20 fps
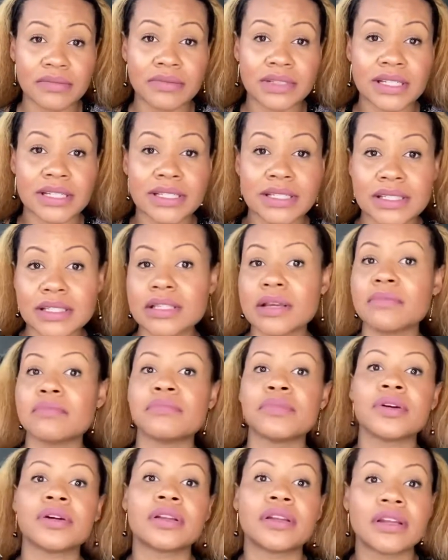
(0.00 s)

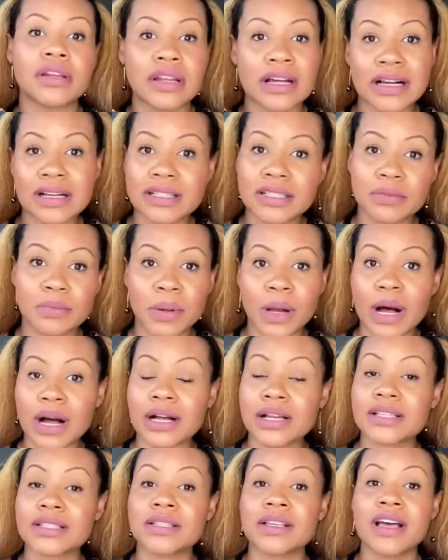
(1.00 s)
December Luxe
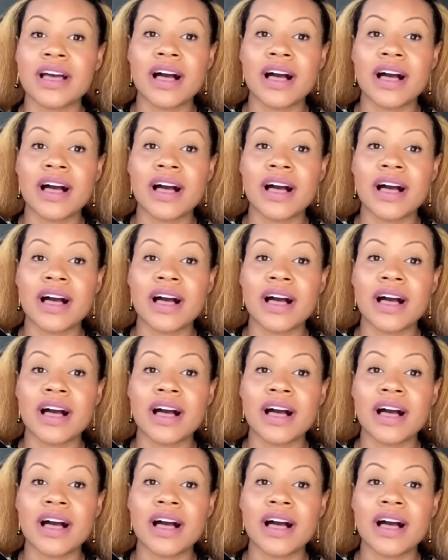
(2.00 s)
box